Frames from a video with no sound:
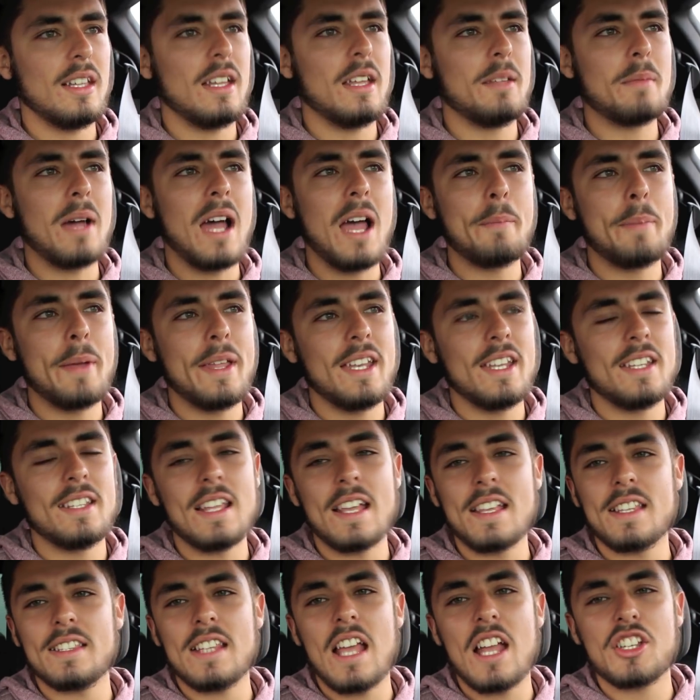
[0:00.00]
in my opinion,
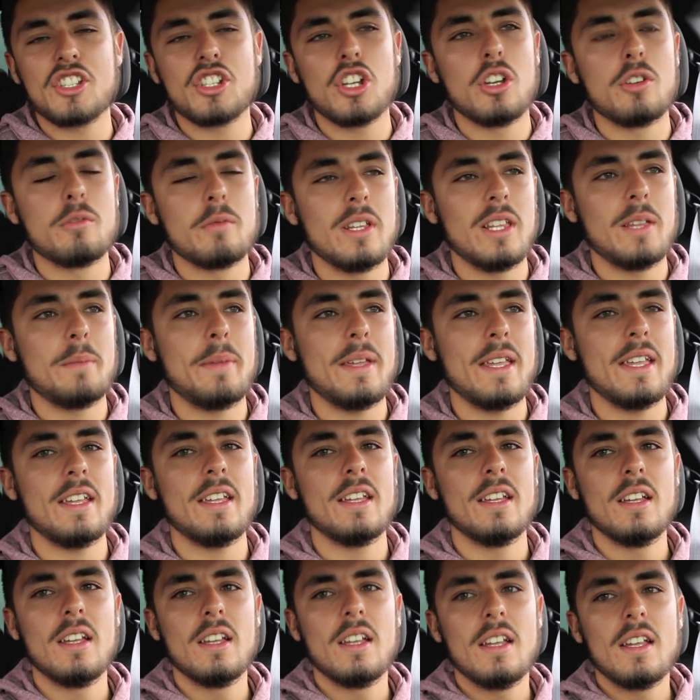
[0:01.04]
that shouldn't really be
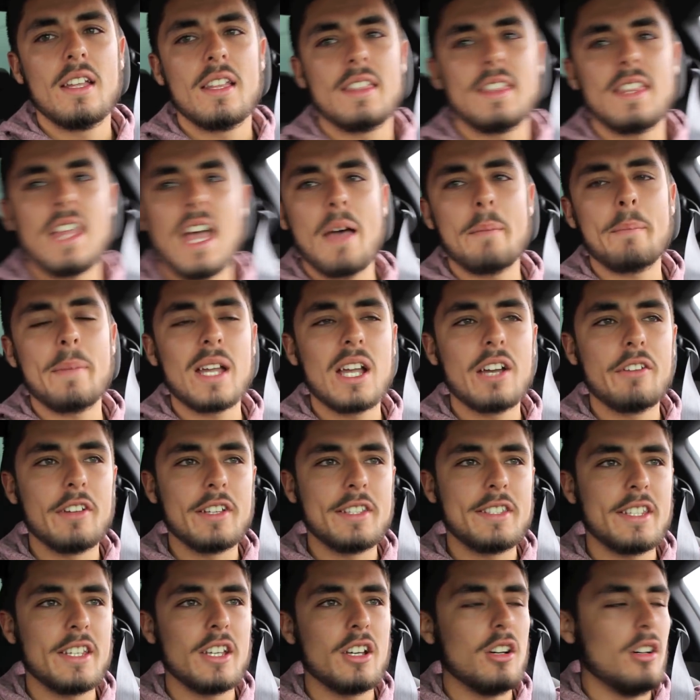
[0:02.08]
that big of a
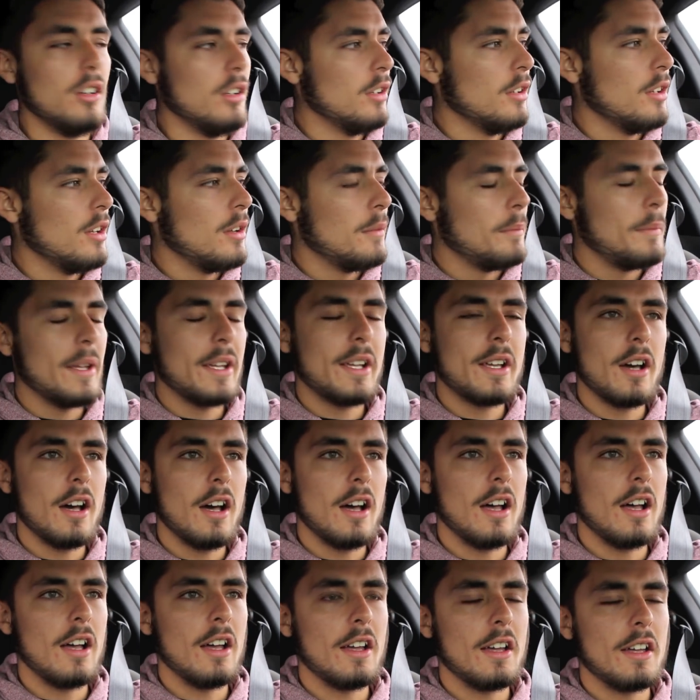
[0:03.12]
deal,
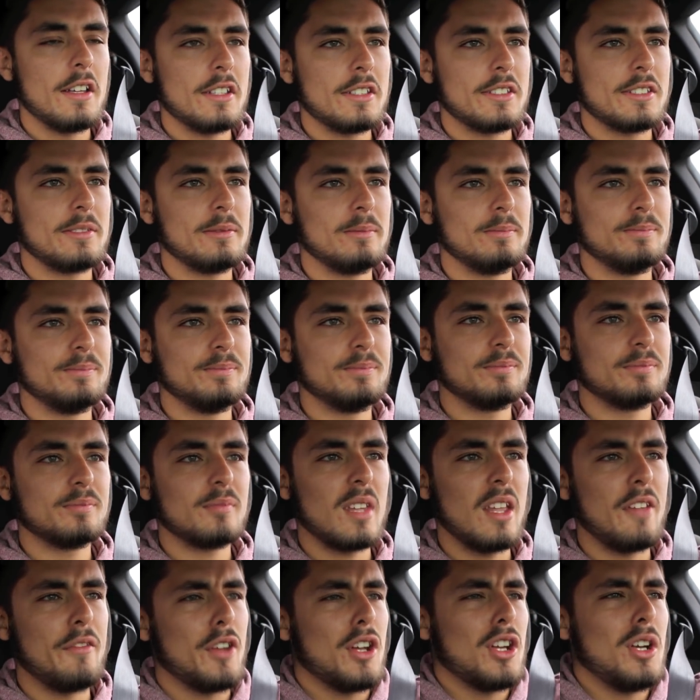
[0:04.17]
because
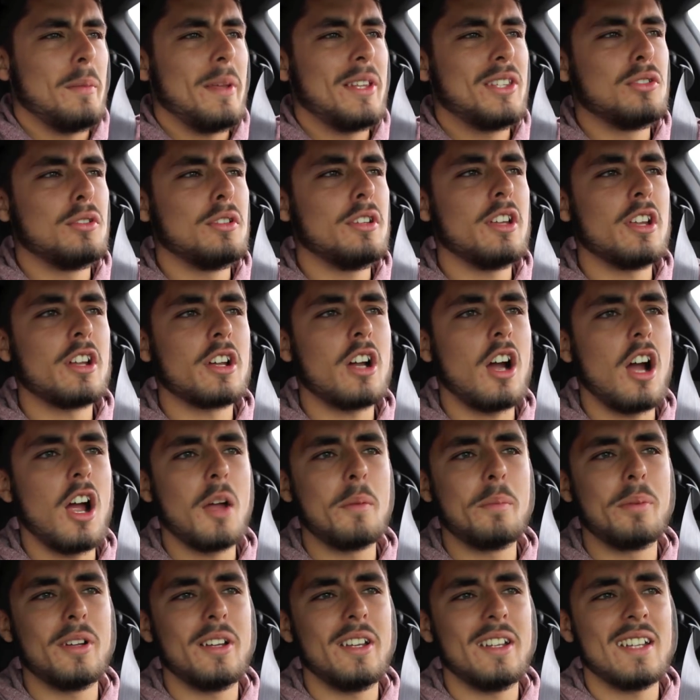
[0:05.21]
if you're going to be tuning your car
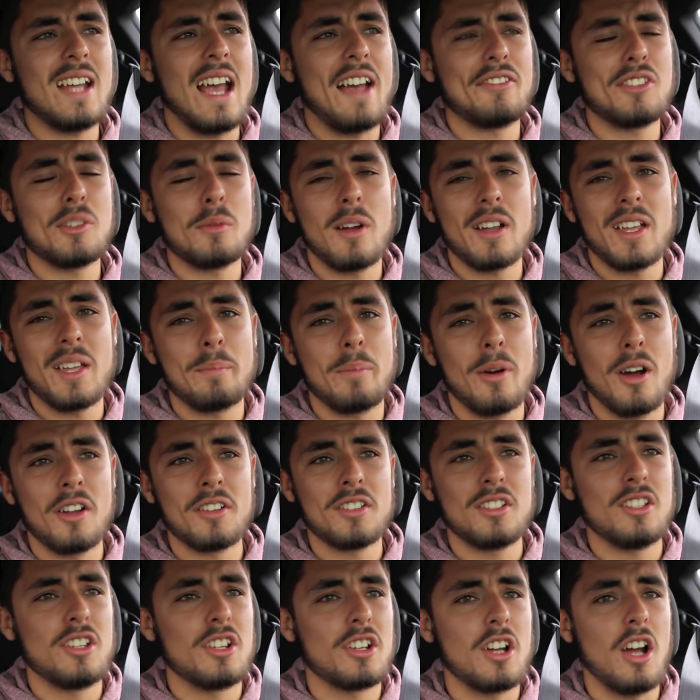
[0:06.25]
and putting aftermarket
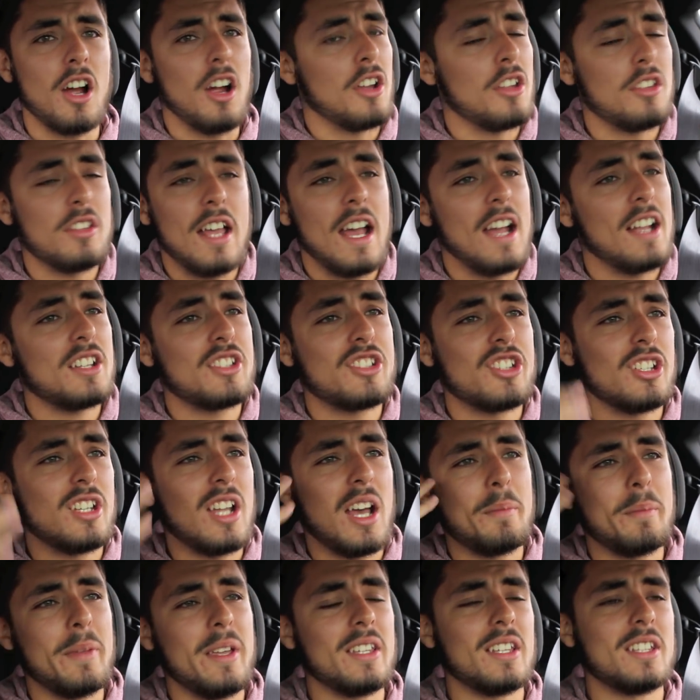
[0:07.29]
parts in your car, that should
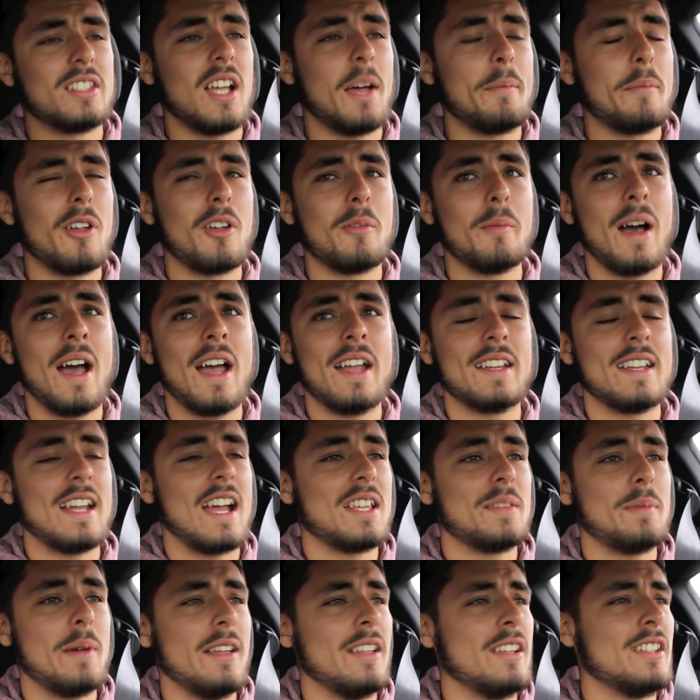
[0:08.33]
not be on the top of your mind,
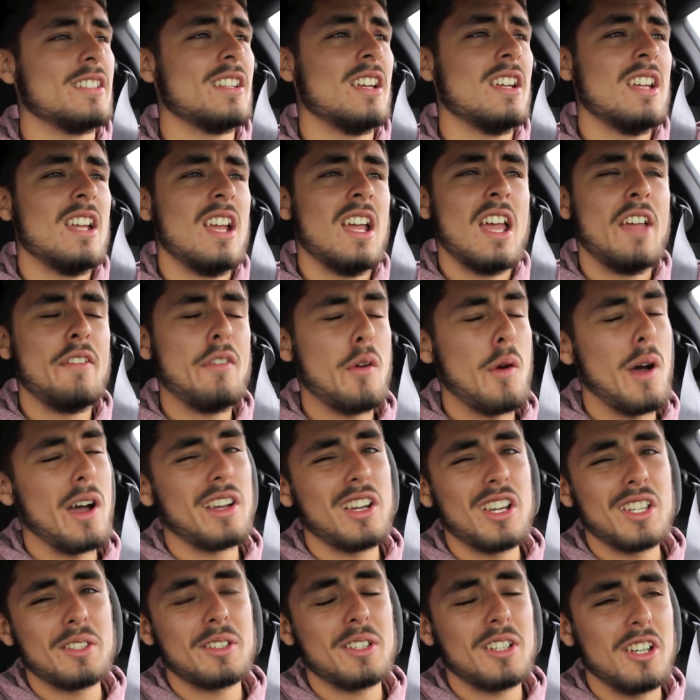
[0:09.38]
gas mileage. If you
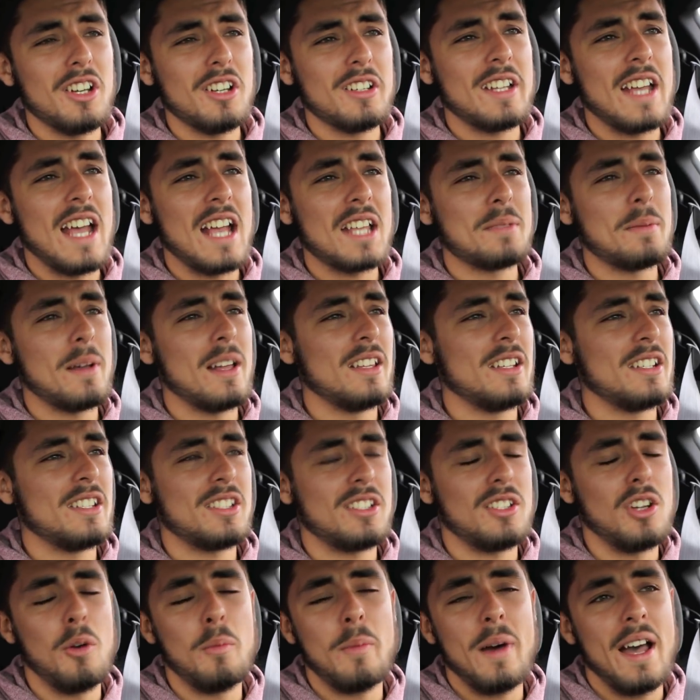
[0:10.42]
want to get some good gas mileage,
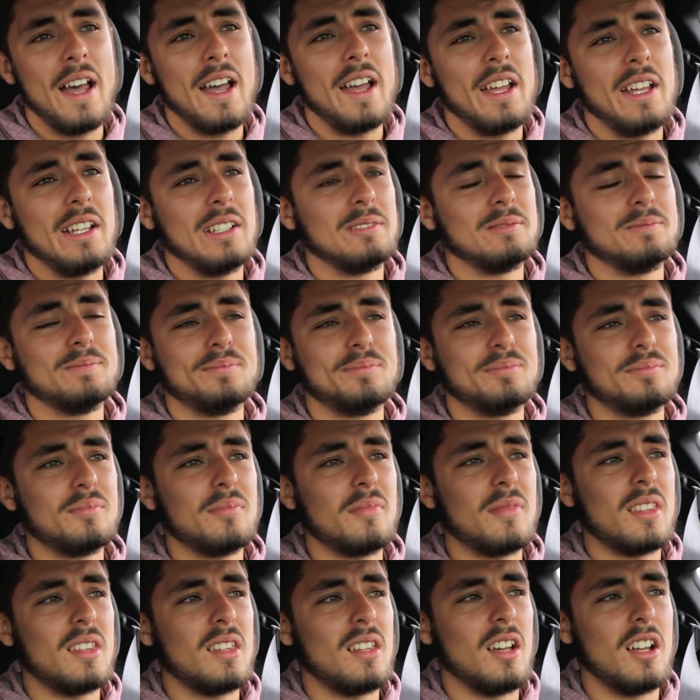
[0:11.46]
don't buy
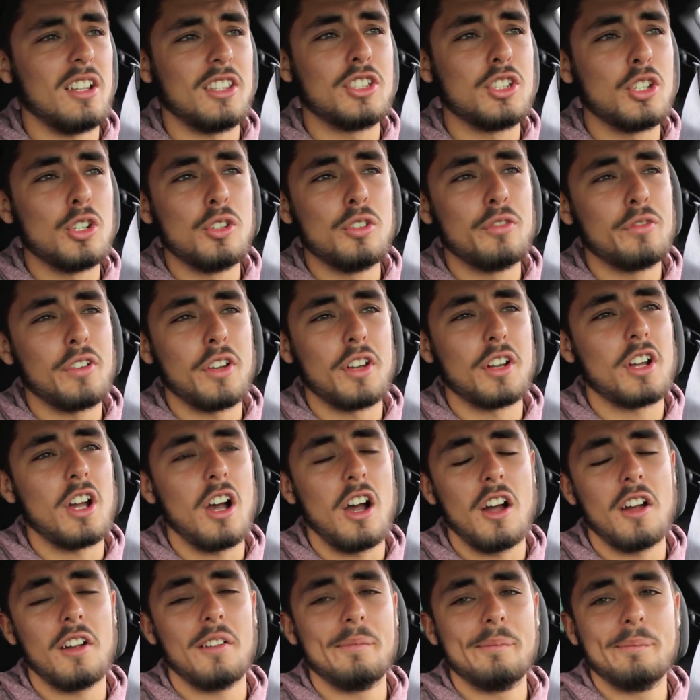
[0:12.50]
a tune for your
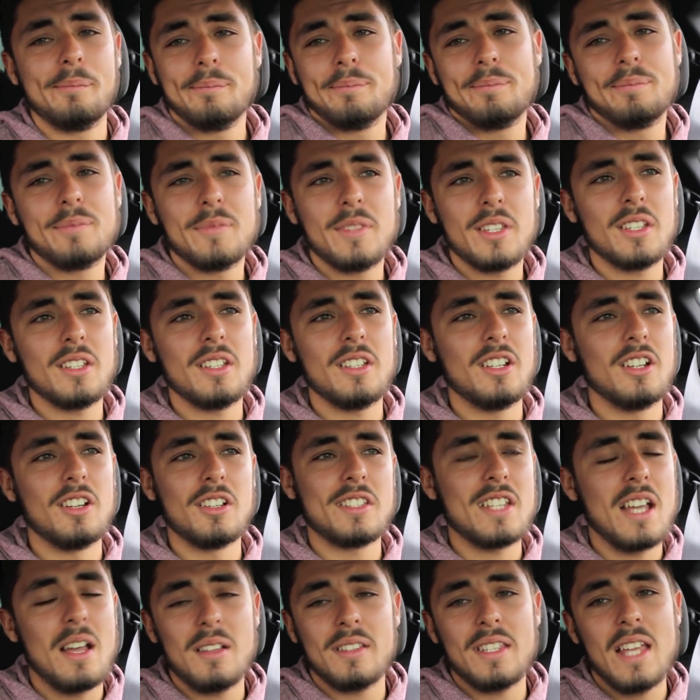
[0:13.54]
car. You know,
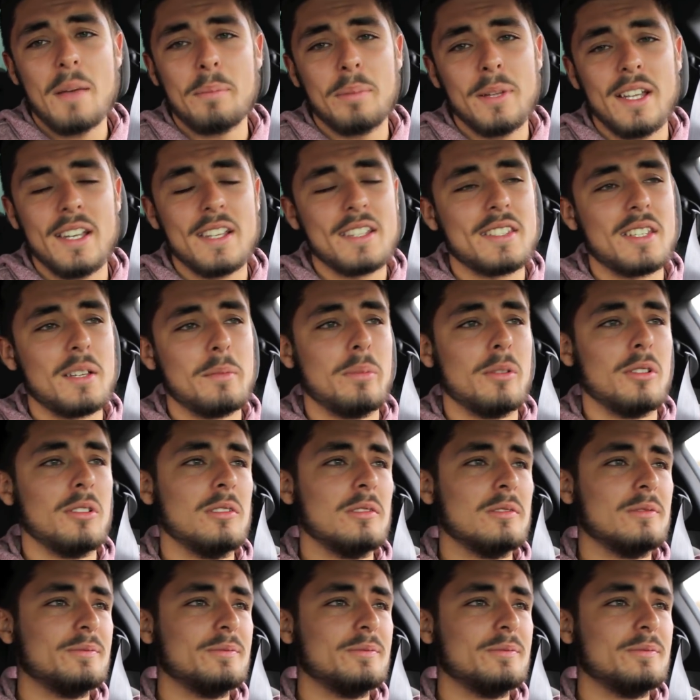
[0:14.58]
that plain and simple.